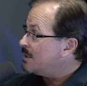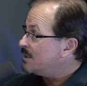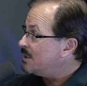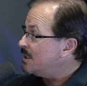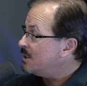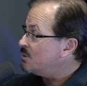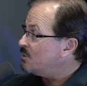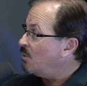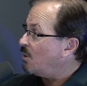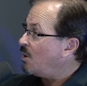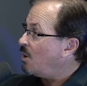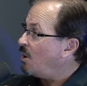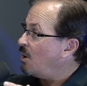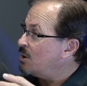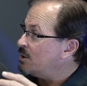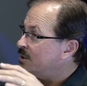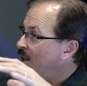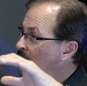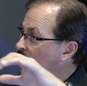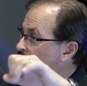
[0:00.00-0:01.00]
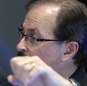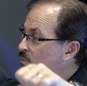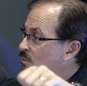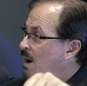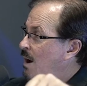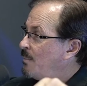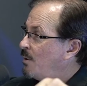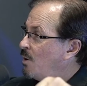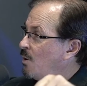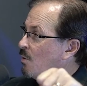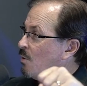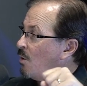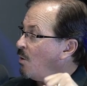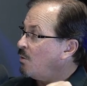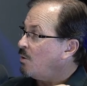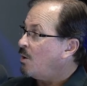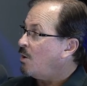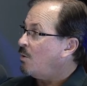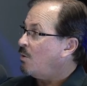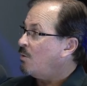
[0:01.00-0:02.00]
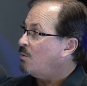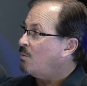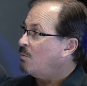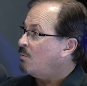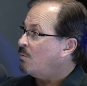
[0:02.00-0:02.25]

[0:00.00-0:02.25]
sees no cars, and I'll grab them and go, "Oh no,